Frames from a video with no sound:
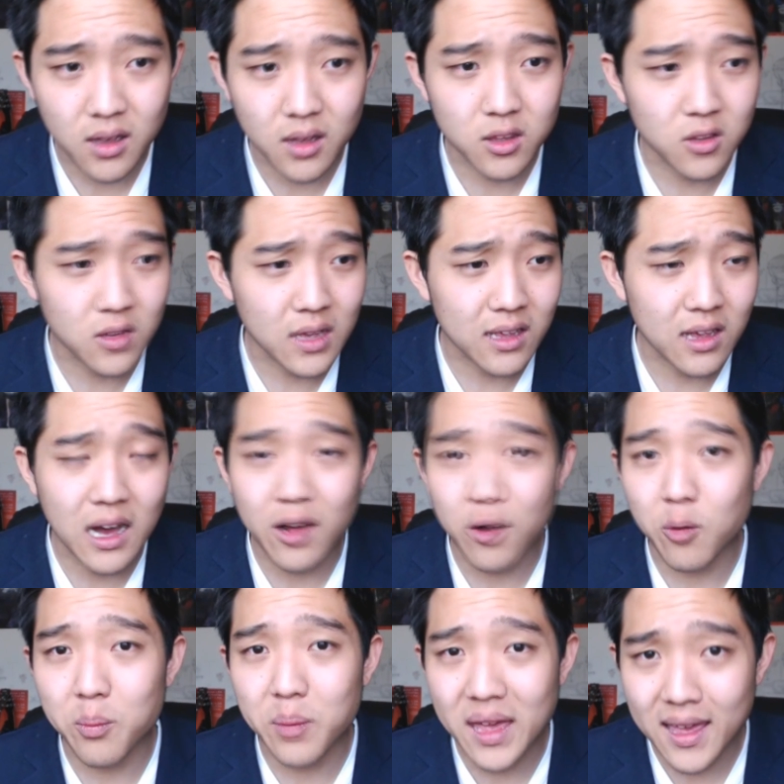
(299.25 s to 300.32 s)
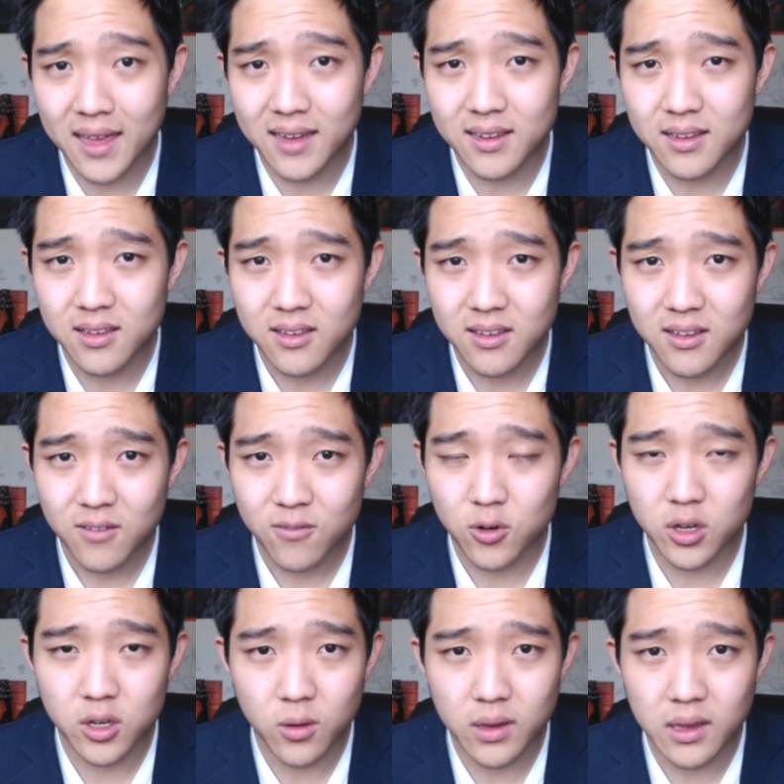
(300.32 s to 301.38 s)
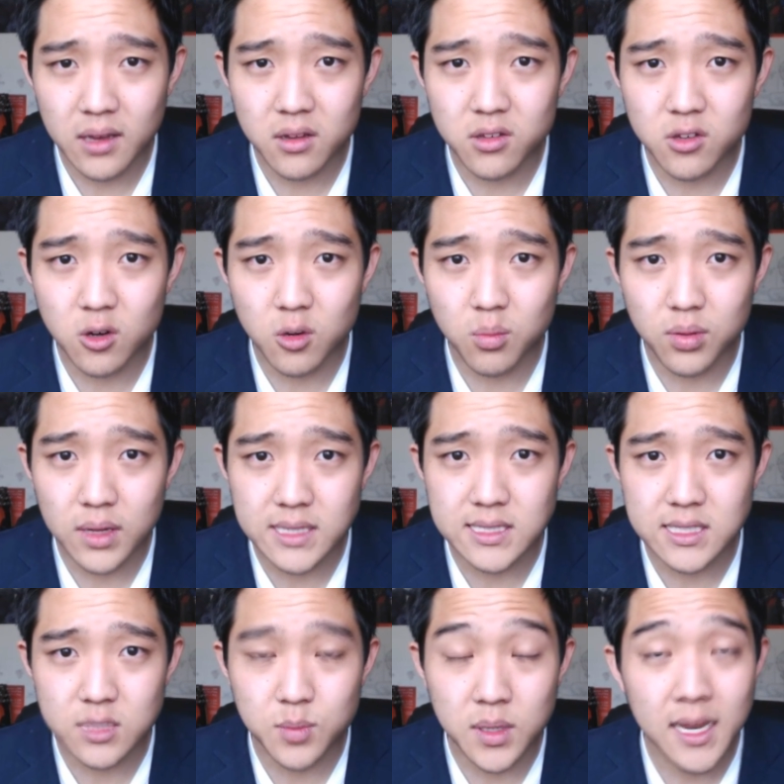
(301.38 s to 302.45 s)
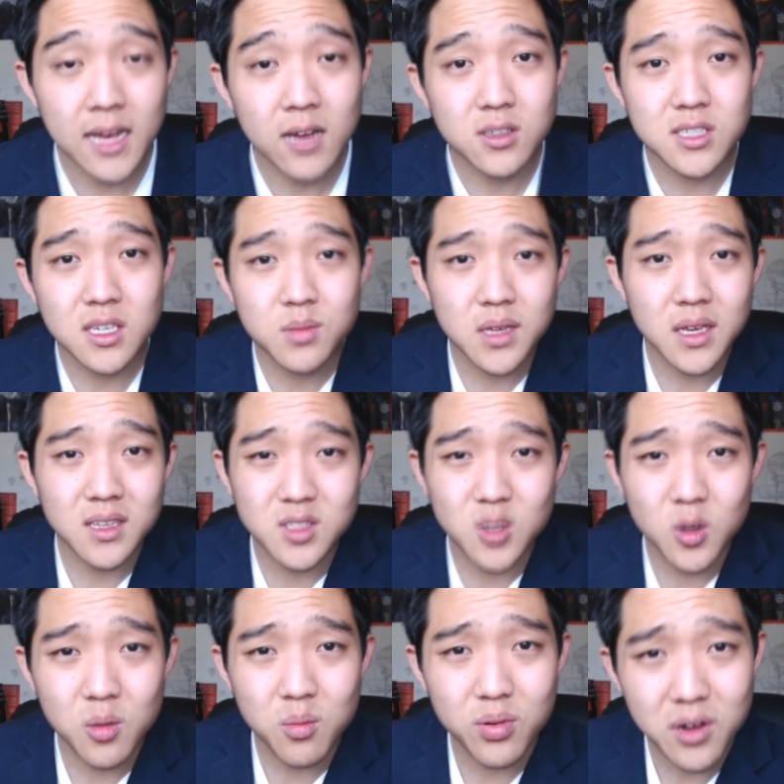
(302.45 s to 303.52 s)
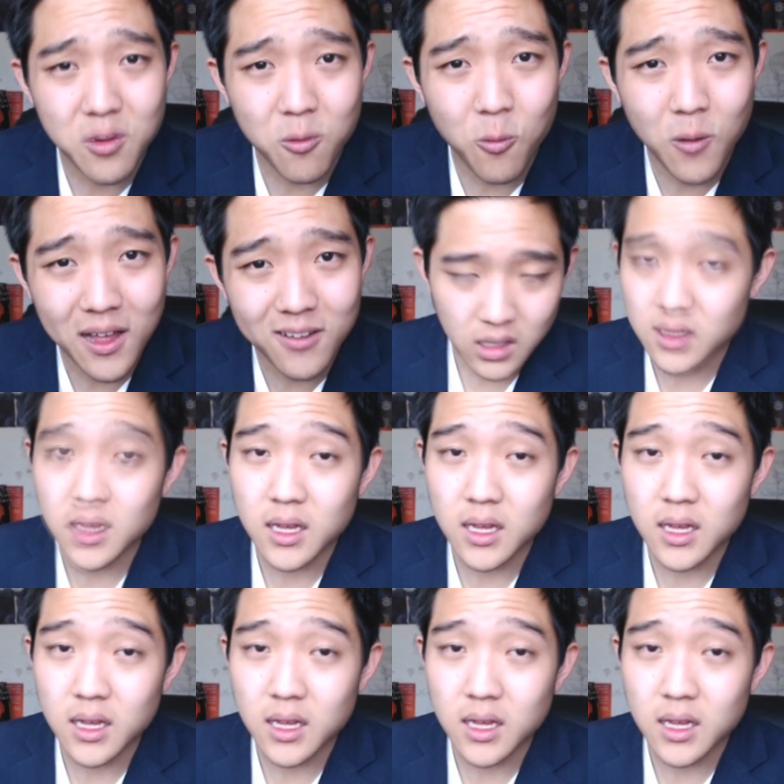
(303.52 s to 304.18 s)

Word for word: Uh, you got auto banned for going into certain places, but now it seems like it's going pretty well. A